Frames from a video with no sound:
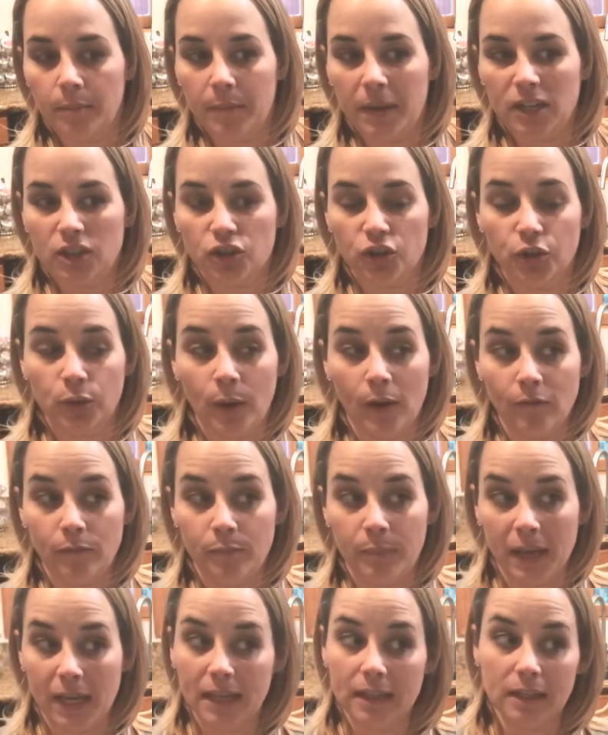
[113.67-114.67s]
Make sure you
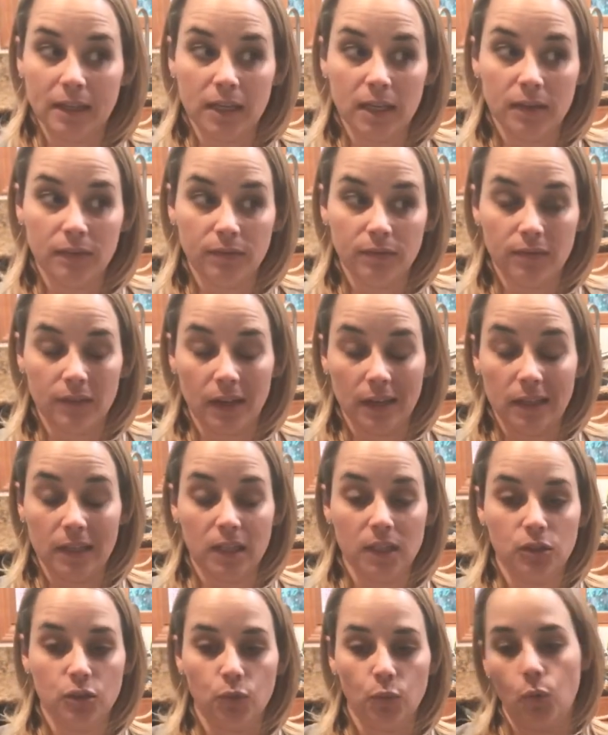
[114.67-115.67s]
have bay leaf, at
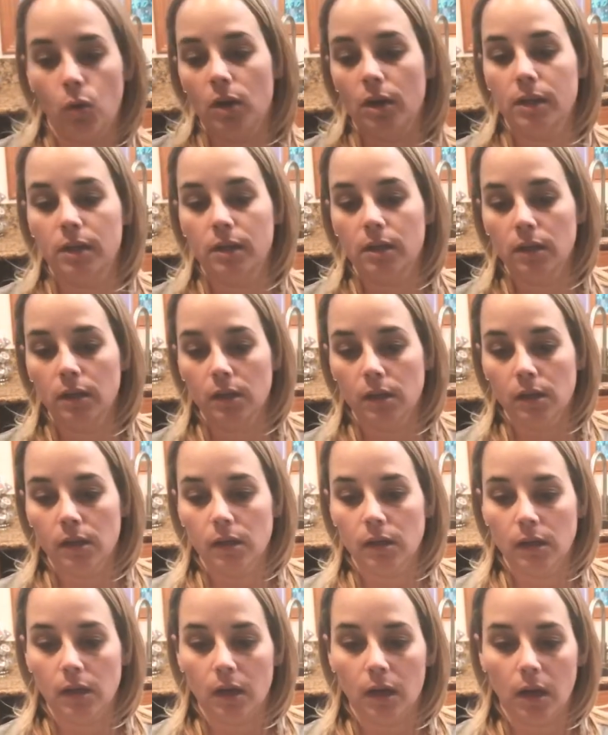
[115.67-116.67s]
least one.
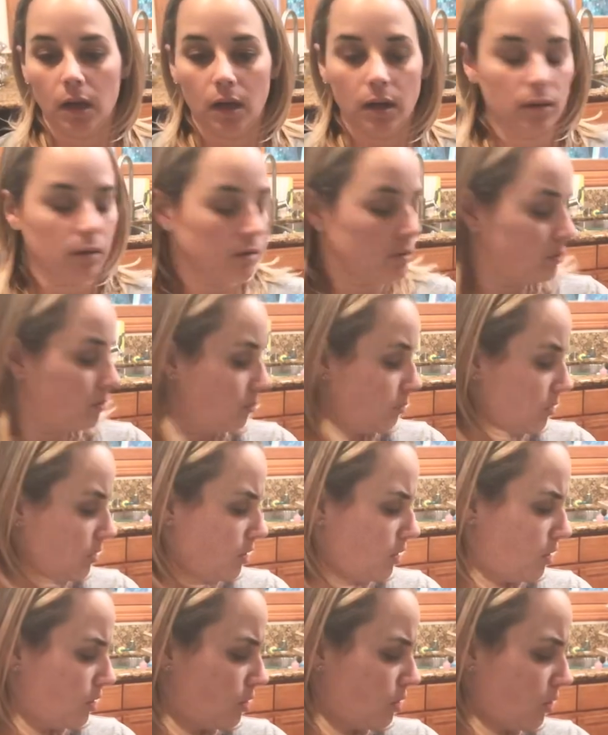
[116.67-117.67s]
Uh,
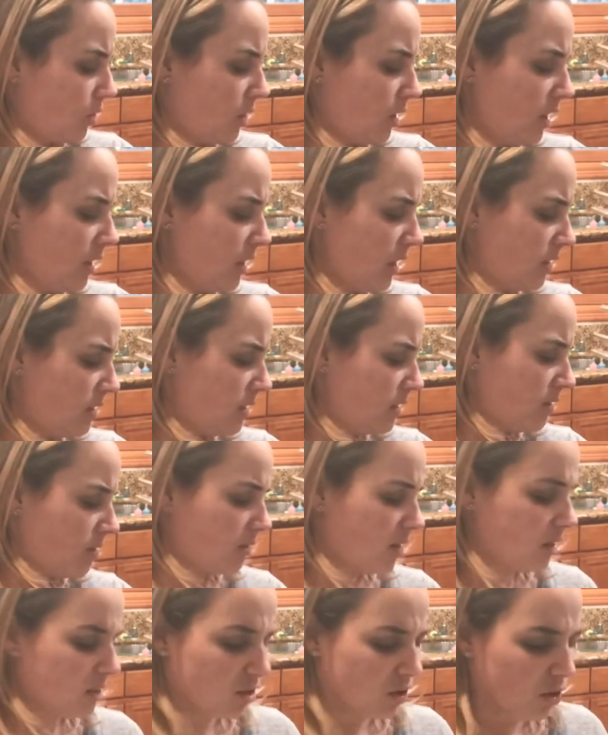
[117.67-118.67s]
so I think that's
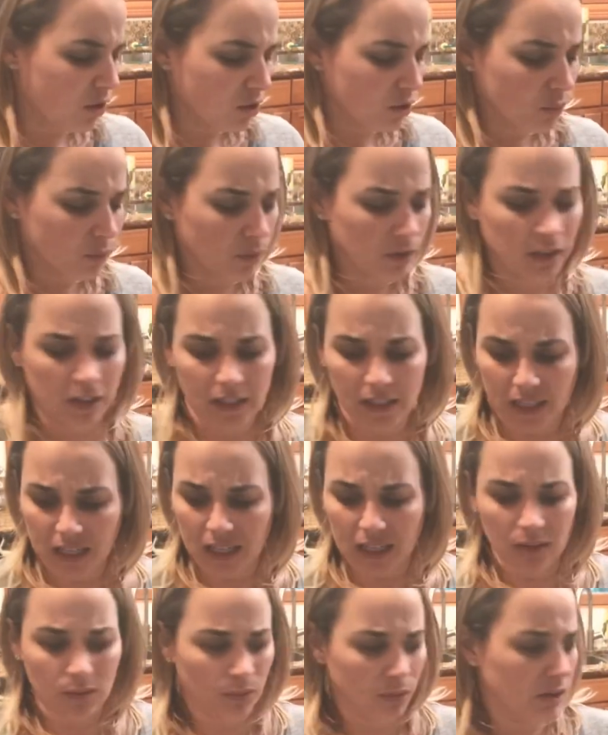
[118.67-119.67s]
that's all you really
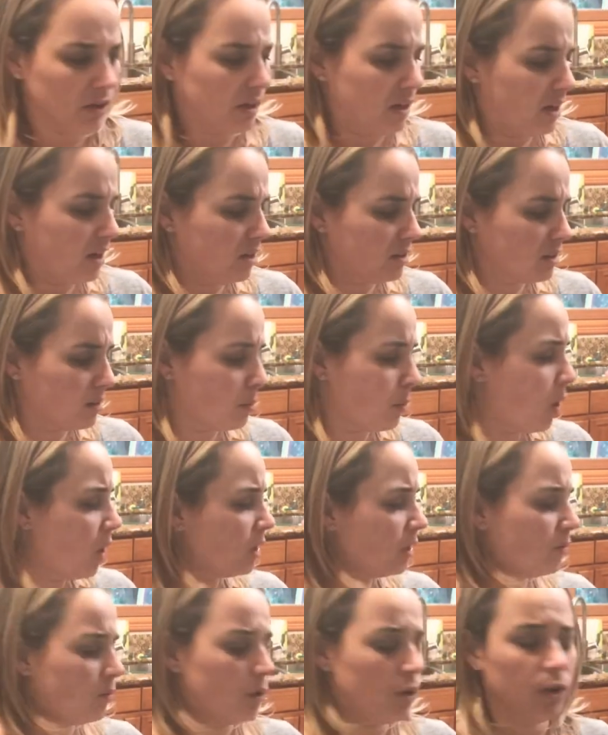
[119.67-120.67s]
need, really. And some
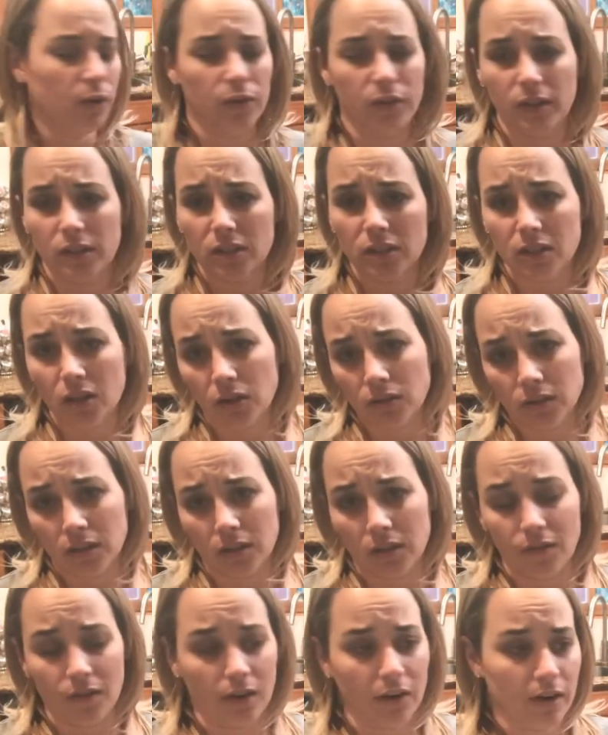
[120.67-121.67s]
olive oil and then salt
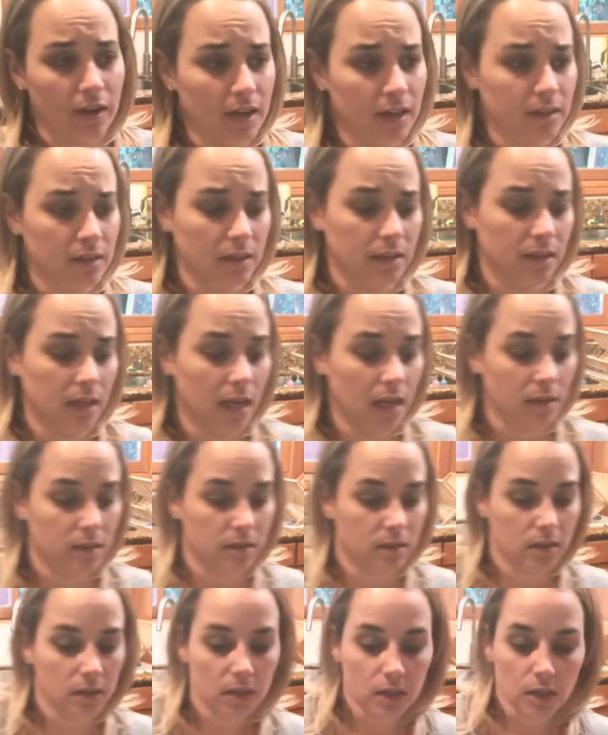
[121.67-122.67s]
at the very end to taste.